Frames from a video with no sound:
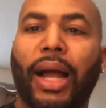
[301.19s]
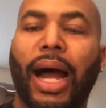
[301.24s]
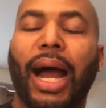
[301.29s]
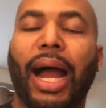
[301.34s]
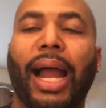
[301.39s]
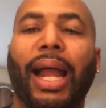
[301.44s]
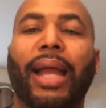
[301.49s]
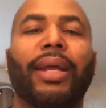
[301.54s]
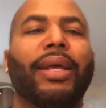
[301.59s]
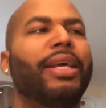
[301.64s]
All
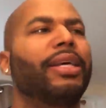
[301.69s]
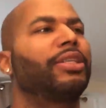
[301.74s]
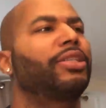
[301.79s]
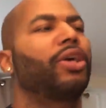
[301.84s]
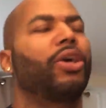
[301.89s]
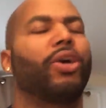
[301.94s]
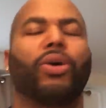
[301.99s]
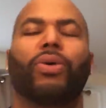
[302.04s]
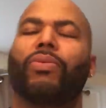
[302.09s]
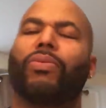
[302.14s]
right.
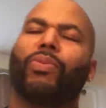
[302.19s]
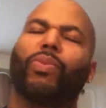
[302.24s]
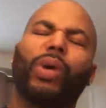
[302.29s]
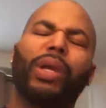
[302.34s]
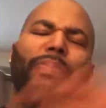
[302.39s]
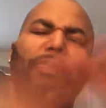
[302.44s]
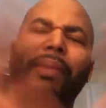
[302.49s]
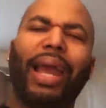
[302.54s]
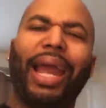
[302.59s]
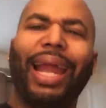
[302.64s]
So
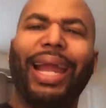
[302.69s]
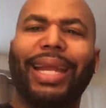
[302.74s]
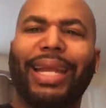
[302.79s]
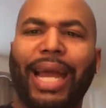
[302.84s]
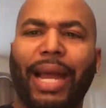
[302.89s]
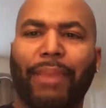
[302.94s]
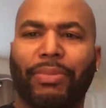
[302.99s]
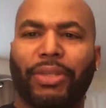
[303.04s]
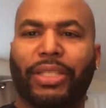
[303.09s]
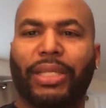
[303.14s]
we made
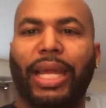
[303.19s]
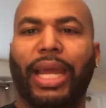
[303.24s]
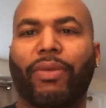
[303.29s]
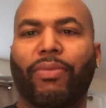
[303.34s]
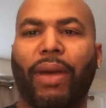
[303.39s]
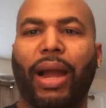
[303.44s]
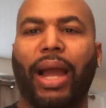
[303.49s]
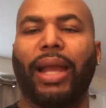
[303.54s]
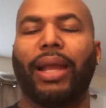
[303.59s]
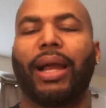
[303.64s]
that
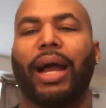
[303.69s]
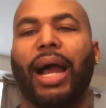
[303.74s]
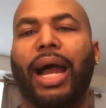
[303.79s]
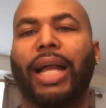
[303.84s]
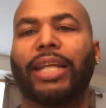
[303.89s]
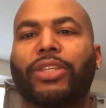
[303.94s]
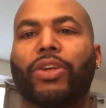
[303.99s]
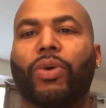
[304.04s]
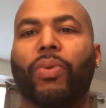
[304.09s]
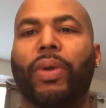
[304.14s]
mistake, right? All
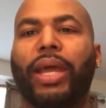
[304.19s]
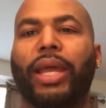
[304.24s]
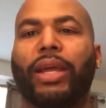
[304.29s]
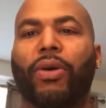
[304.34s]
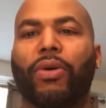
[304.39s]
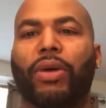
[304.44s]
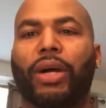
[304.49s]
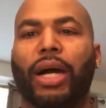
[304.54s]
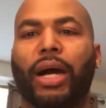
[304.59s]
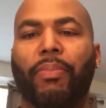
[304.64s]
So we ain't
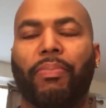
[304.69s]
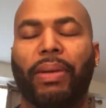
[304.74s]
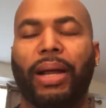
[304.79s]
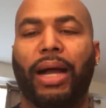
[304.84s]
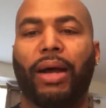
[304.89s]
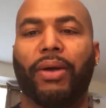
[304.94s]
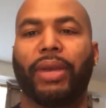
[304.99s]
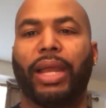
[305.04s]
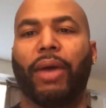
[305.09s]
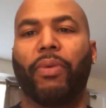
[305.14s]
gonna
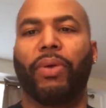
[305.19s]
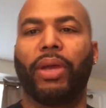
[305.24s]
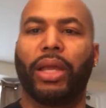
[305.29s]
compound that.